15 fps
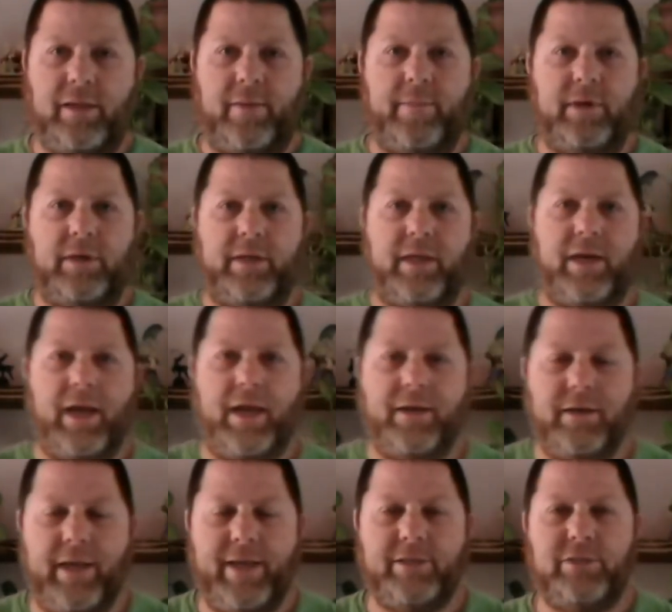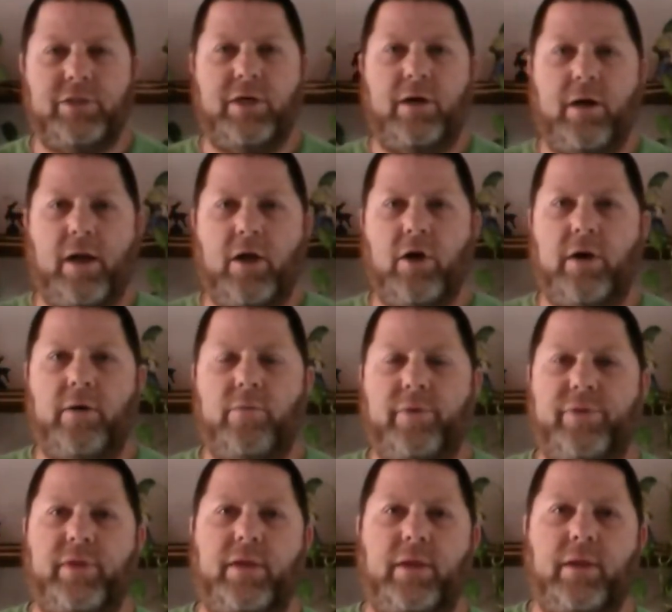been looking at, last year I hunted
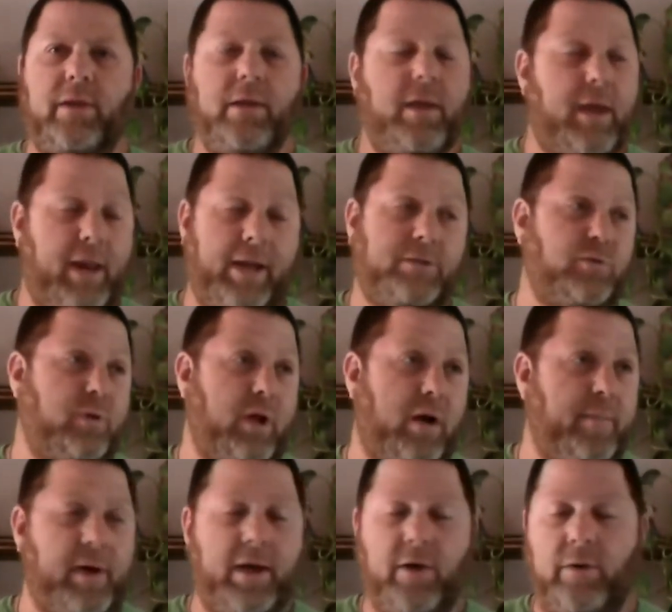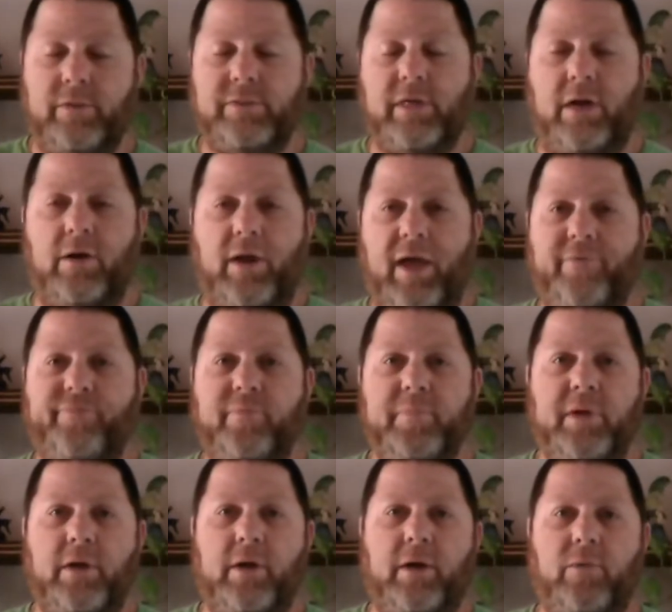with and actually all my entire life I've
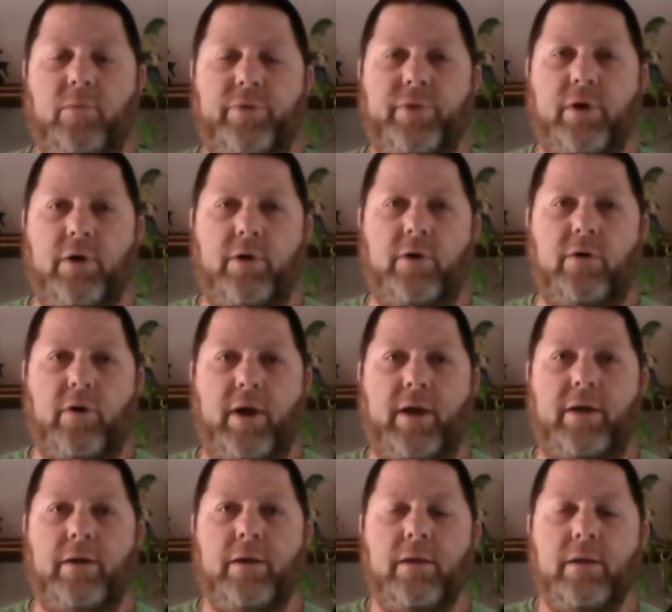been hunting with 100 grain